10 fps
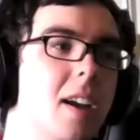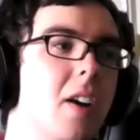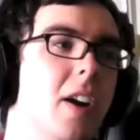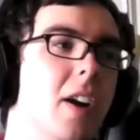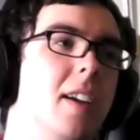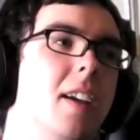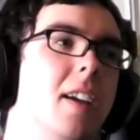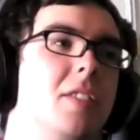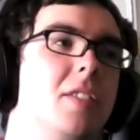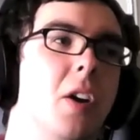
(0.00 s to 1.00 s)
All right.
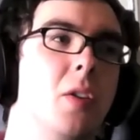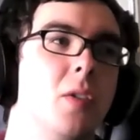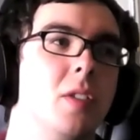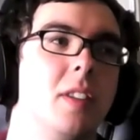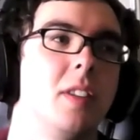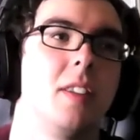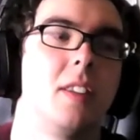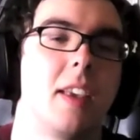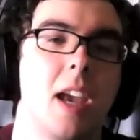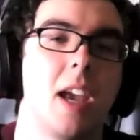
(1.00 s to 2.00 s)
So
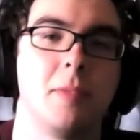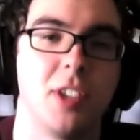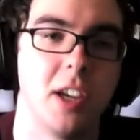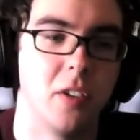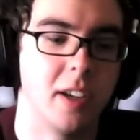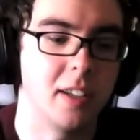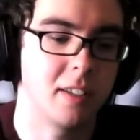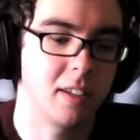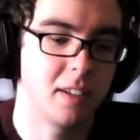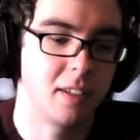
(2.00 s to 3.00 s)
the game
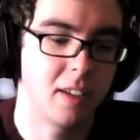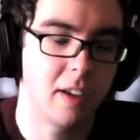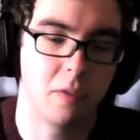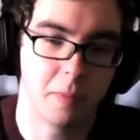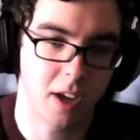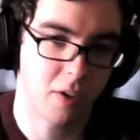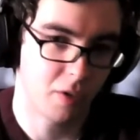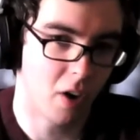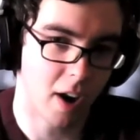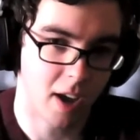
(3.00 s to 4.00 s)
series Devil May
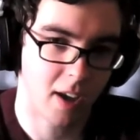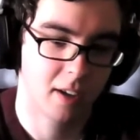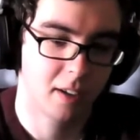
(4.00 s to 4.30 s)
Cry